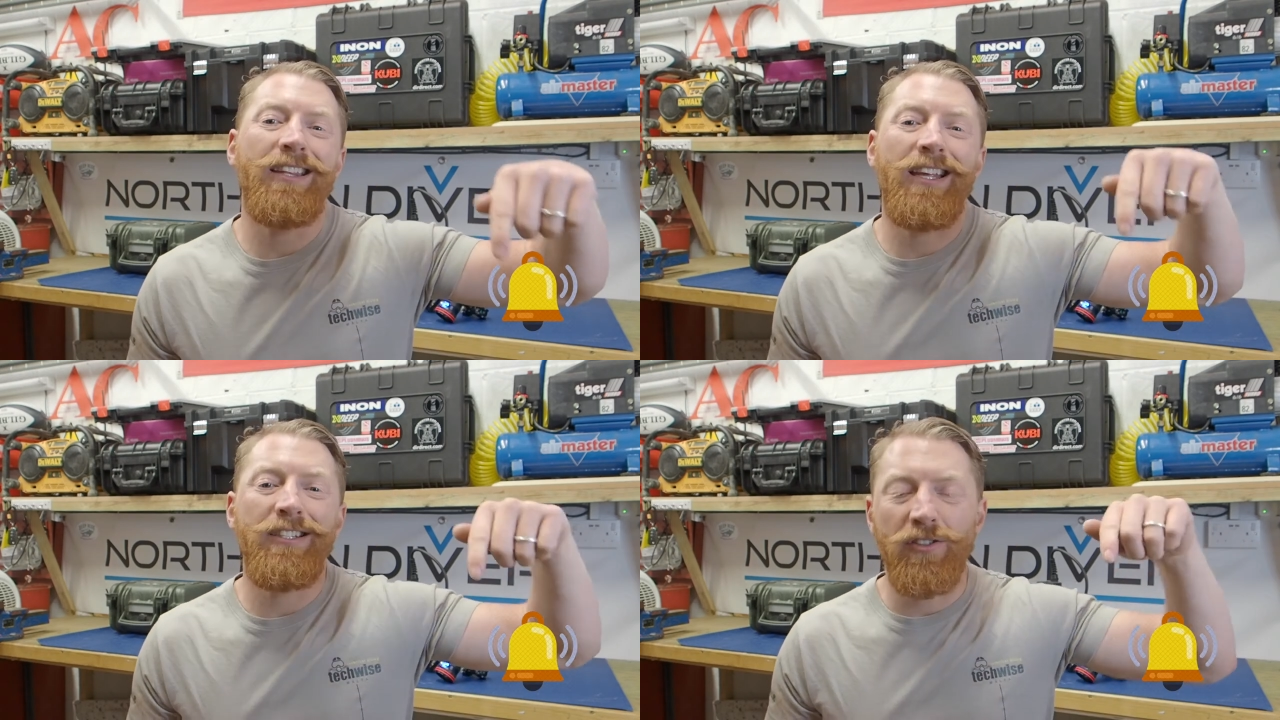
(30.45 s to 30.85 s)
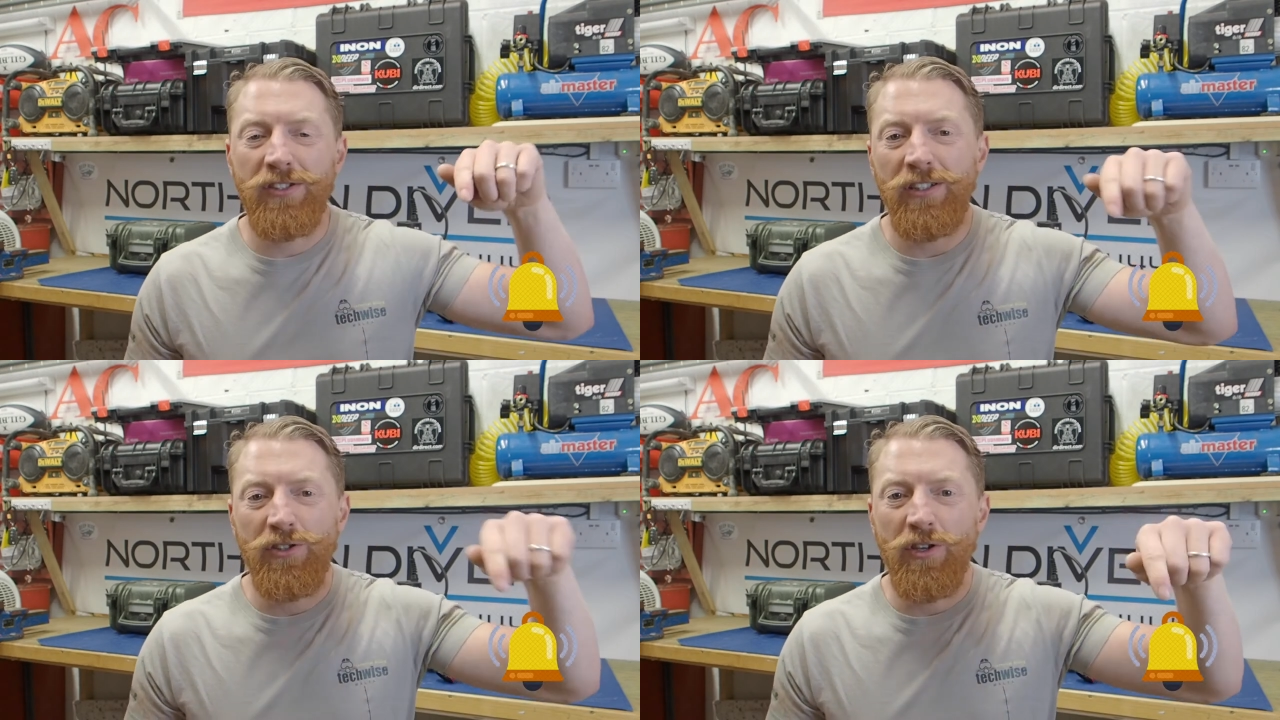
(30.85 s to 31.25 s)
then you'll
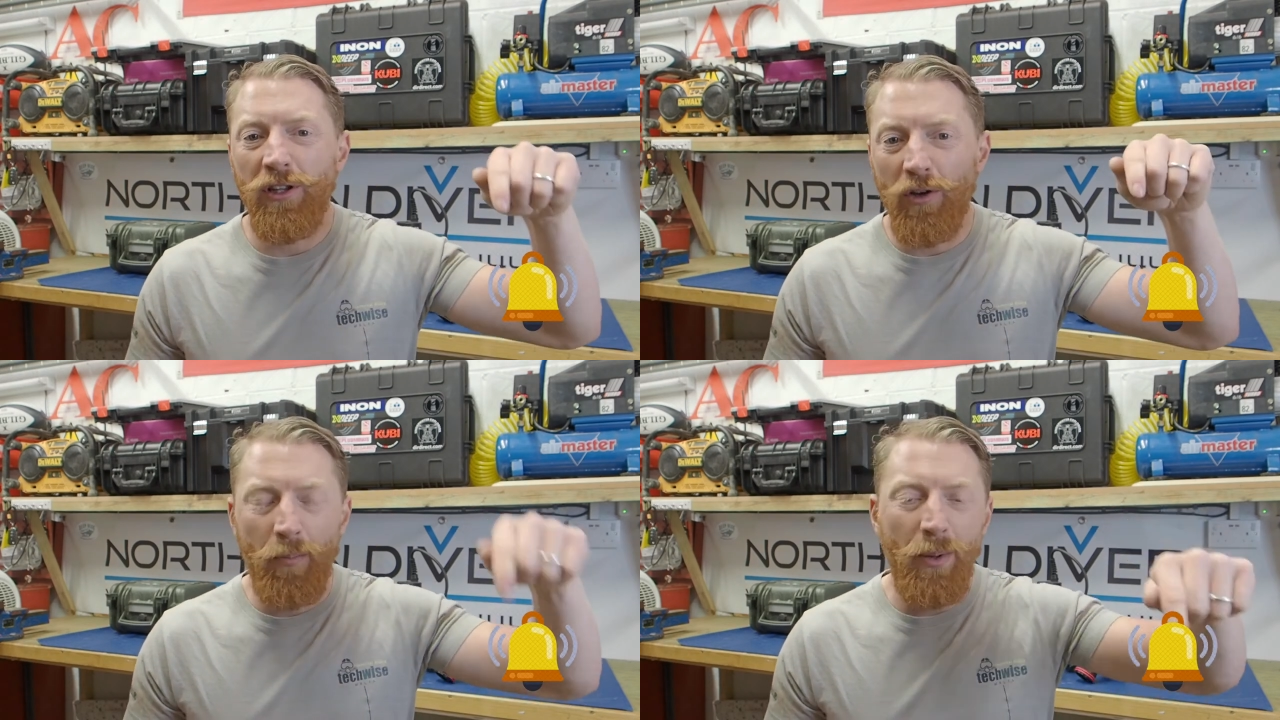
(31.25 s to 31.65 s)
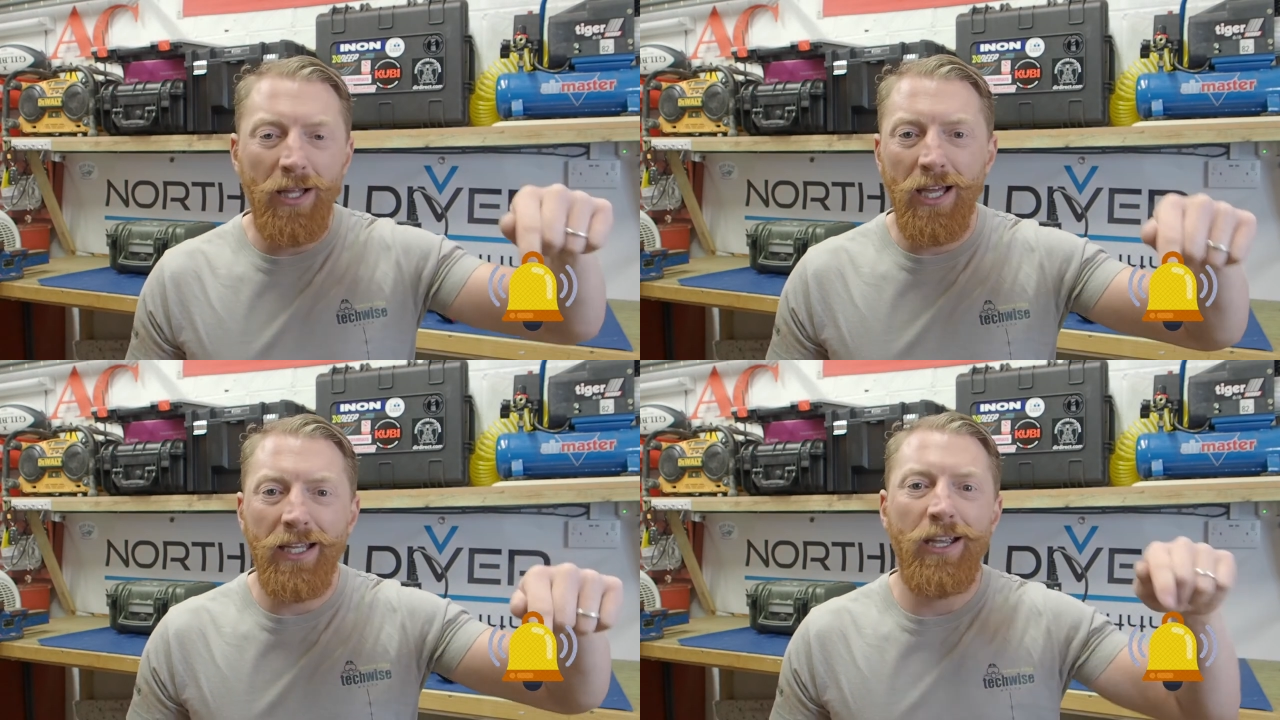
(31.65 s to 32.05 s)
see there's a little
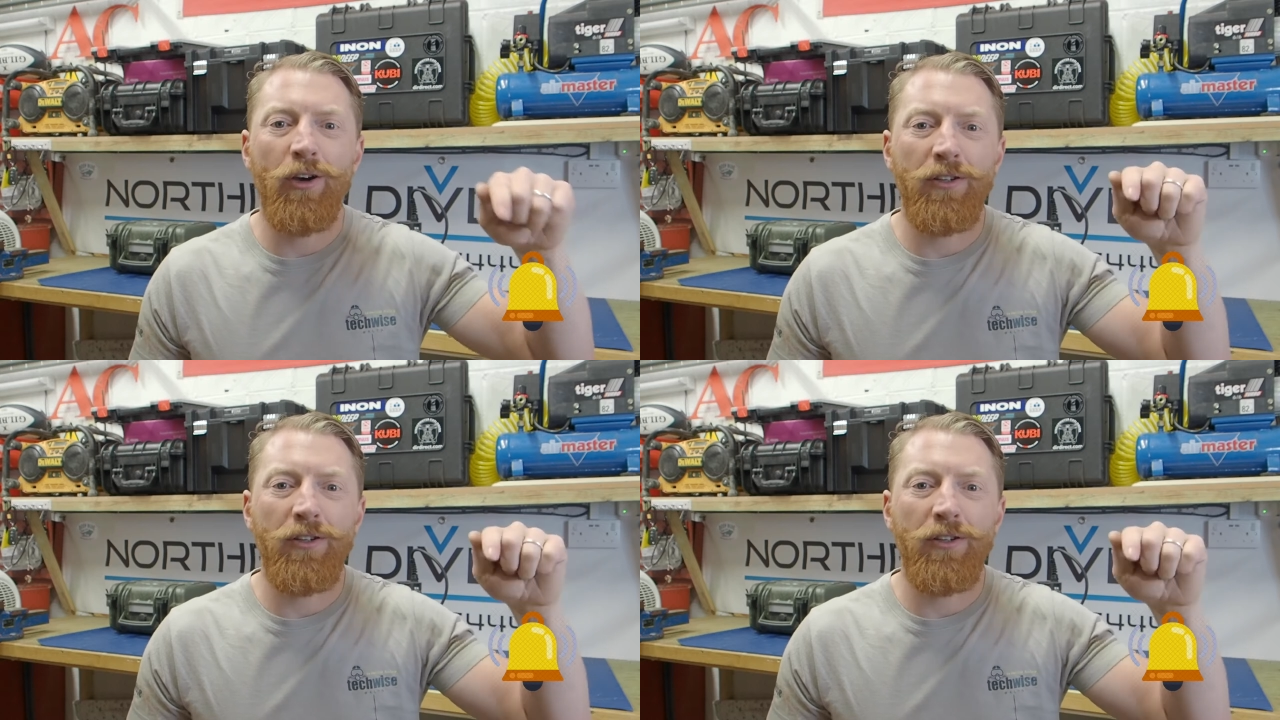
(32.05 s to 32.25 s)
bell icon.